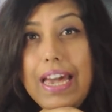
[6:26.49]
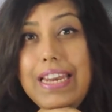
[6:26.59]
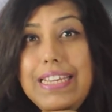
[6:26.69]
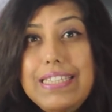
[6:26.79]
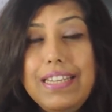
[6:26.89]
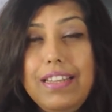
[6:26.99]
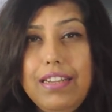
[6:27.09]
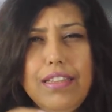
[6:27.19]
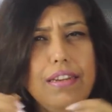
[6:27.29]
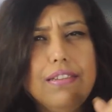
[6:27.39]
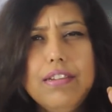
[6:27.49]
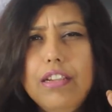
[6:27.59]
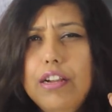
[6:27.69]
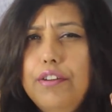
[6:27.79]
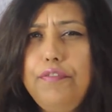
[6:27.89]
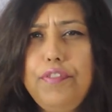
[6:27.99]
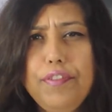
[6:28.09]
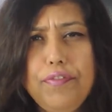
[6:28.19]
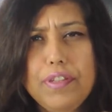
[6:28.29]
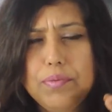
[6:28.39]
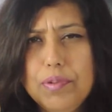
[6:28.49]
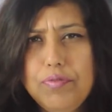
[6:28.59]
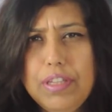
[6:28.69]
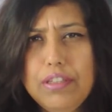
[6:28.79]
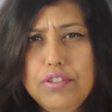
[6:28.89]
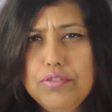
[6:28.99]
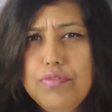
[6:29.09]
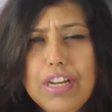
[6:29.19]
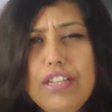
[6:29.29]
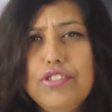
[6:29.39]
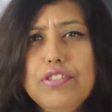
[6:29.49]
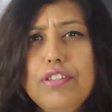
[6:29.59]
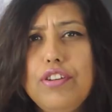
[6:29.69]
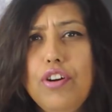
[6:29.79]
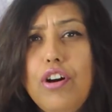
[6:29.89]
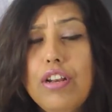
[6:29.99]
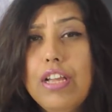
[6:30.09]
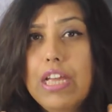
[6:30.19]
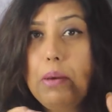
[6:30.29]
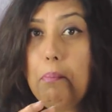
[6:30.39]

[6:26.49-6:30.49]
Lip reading: And he said that there is a lot of difference between the two cultures and all.